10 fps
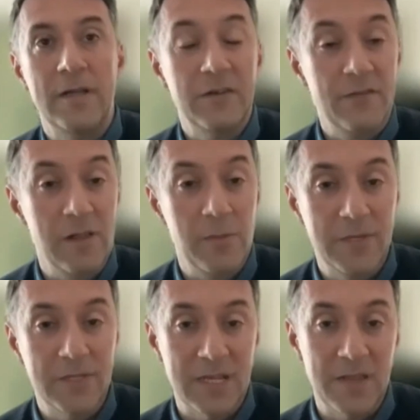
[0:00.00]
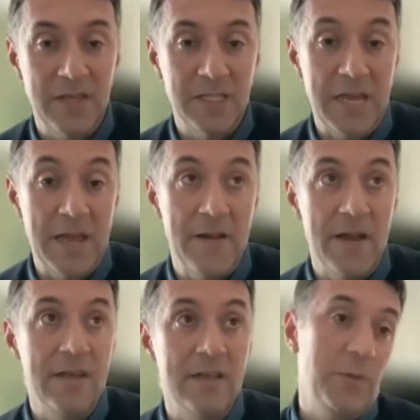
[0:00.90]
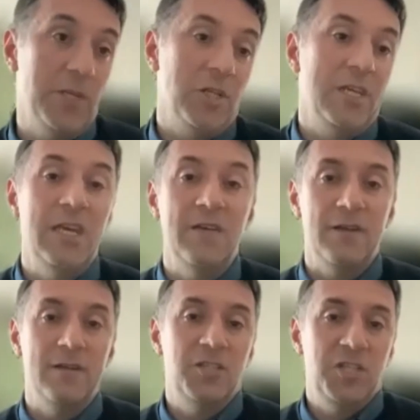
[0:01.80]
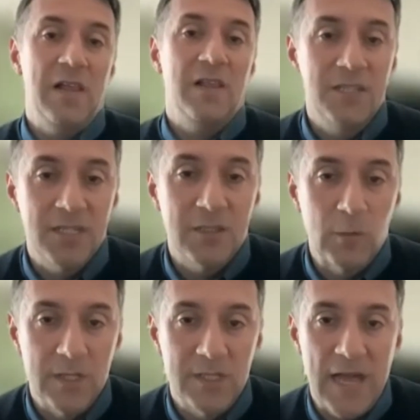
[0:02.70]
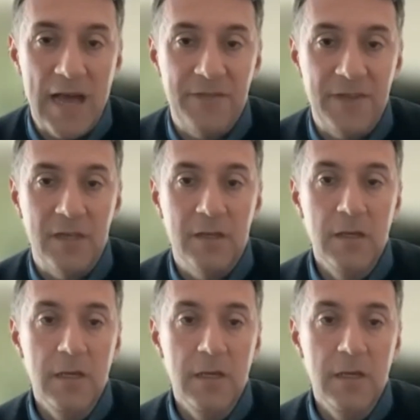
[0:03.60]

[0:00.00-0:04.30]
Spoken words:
developments in this area, especially given challenges with staffing,